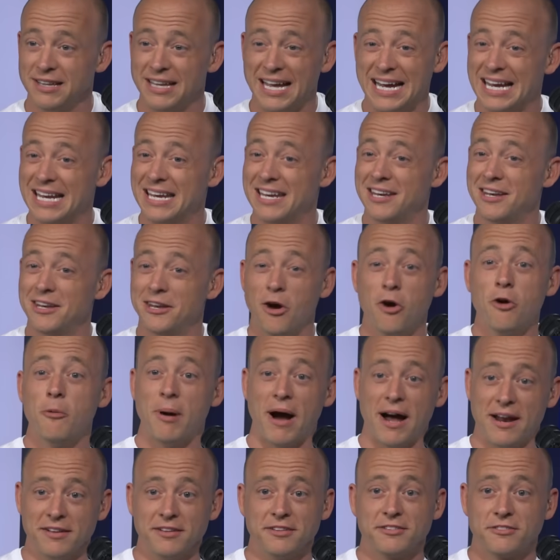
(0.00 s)
Like,
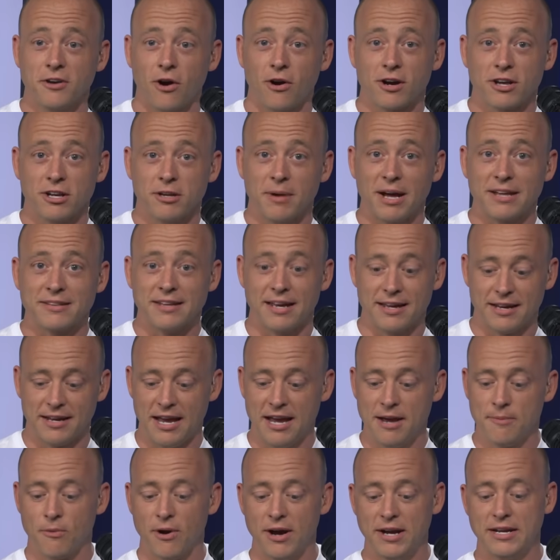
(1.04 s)
nobody's talking about that
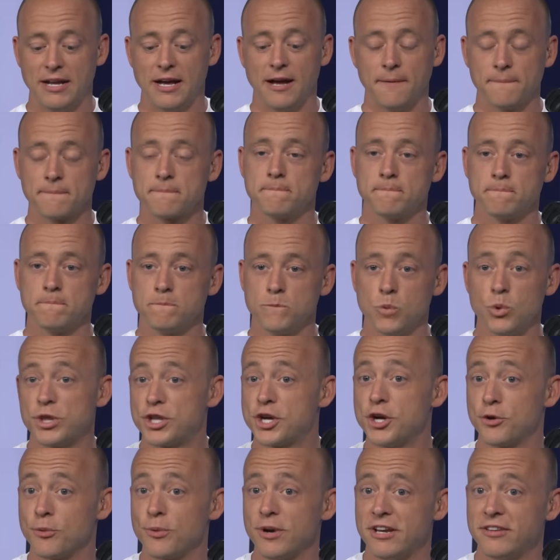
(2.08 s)
game right now with
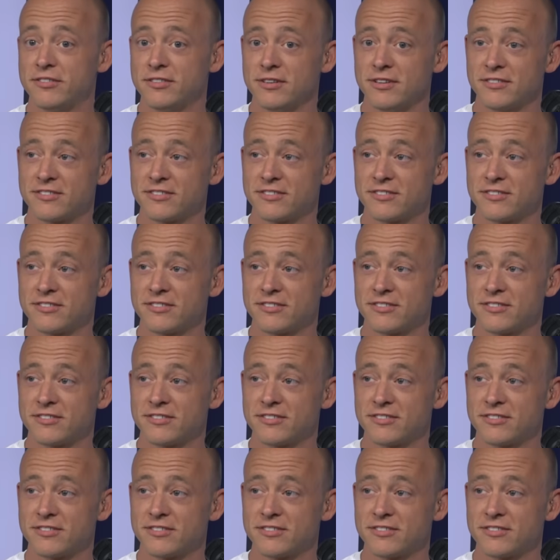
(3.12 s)
good reason.